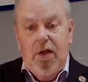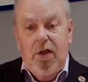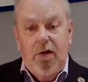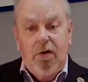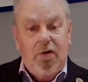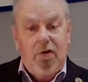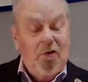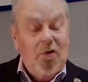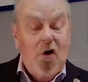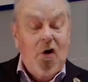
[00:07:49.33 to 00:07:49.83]

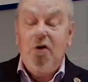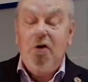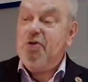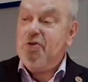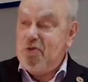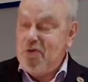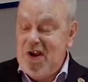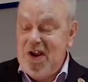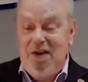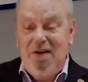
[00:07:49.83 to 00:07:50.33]
or all
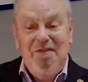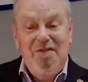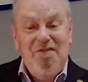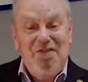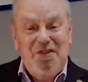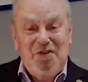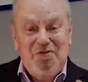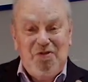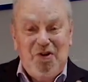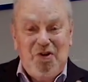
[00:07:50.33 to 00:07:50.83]
three,
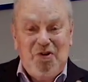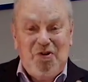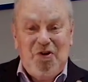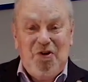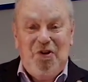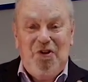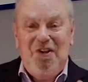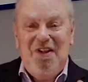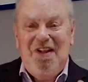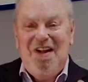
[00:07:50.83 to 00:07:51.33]
the
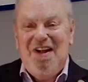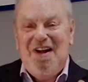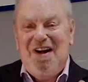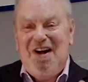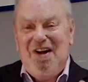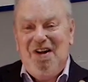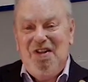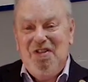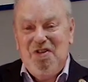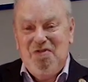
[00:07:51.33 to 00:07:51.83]
vocal,
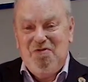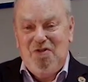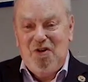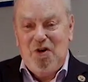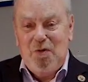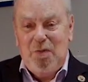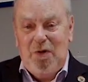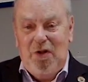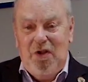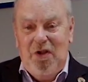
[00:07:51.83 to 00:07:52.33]
the
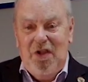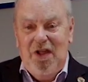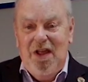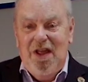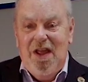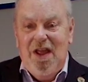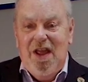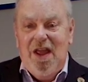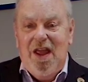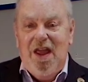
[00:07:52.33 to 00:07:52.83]
verbal,
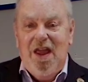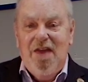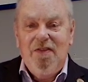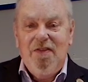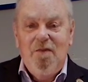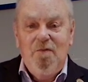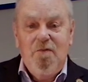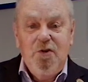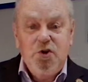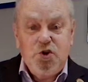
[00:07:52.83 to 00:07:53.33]
and
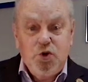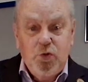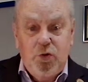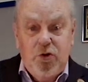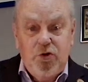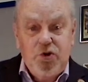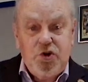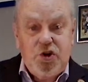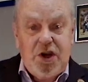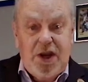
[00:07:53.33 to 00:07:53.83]
the
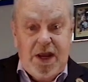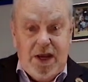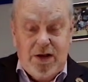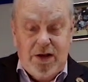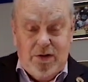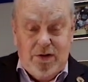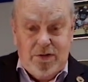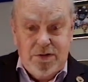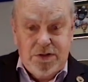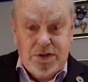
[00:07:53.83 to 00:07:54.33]
visual
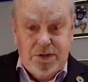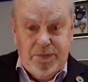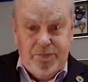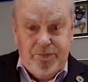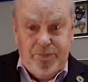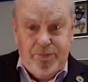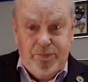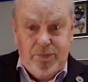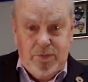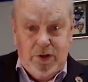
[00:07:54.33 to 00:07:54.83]
channels.
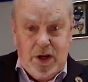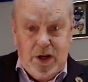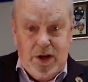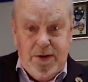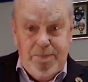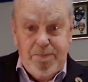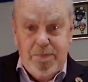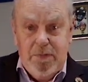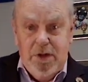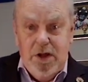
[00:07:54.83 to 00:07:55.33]

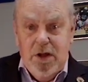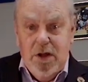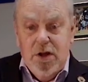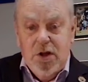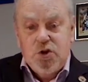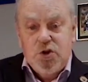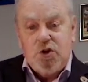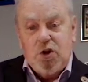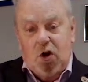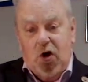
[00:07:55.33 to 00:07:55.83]
Okay,
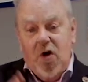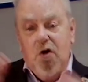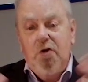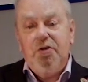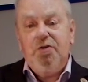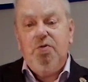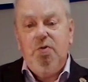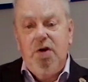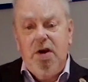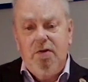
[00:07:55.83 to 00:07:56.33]
so that all
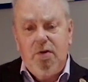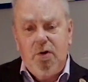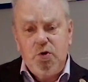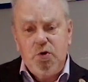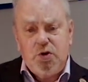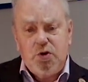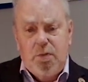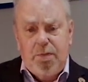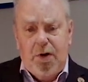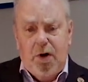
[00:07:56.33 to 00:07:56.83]
three of
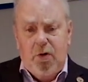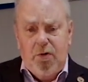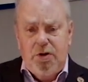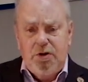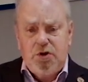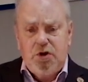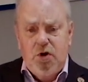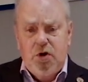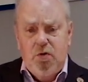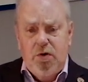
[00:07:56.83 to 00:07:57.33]
those
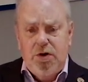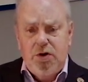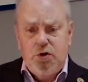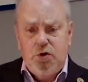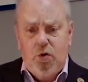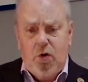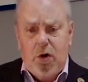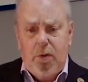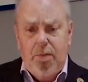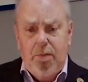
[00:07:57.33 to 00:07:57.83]
components go
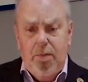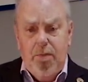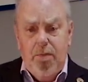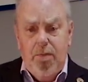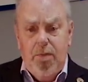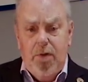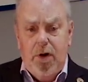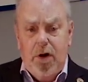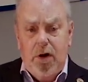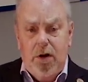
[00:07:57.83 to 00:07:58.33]
into
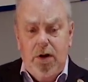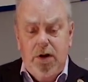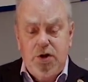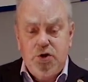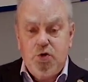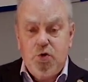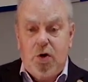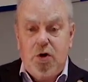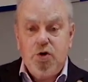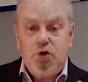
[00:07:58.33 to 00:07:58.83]

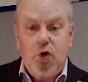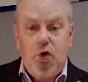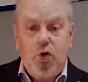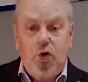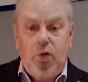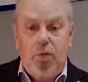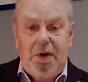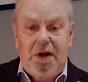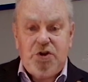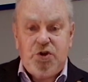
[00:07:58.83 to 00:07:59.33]
our
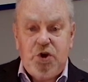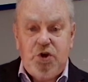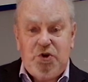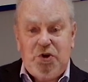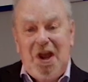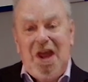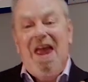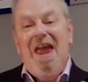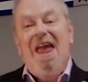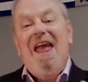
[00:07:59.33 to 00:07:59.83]
total
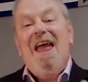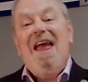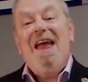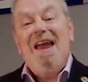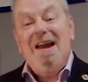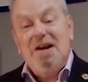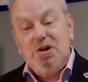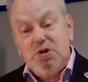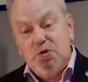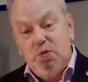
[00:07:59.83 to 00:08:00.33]
message,
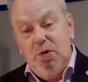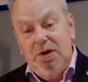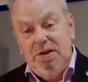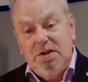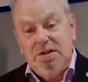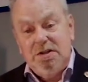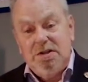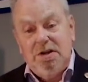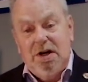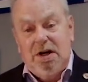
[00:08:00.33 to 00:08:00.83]
as we
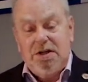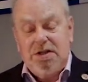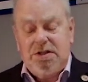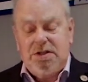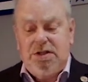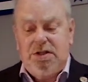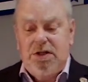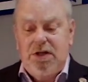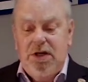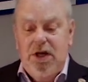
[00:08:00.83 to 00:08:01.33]

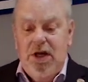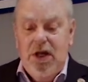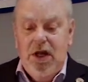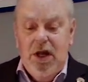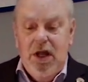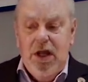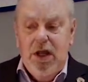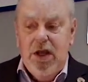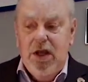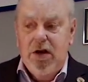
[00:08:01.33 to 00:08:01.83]
discussed
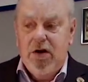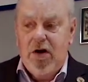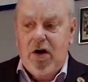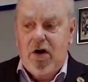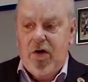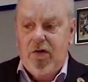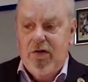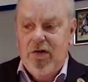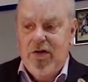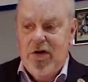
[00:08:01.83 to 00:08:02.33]
in
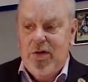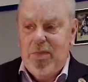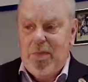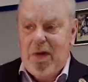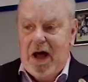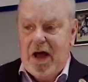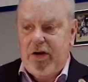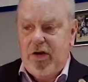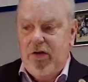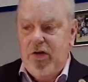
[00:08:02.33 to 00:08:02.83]
our
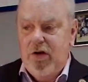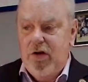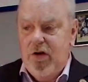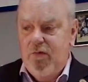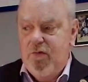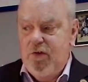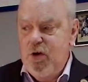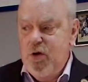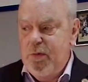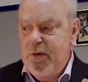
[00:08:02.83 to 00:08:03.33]
model
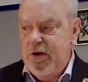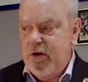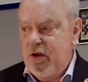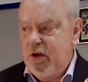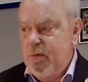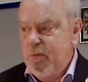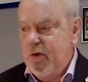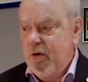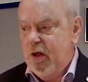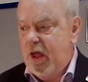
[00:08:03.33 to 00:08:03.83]
of human
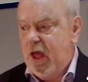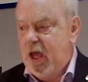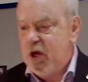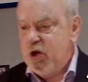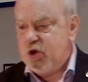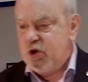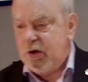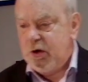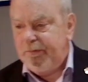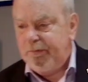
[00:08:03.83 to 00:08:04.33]

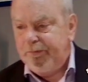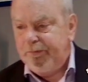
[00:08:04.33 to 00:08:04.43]
communication.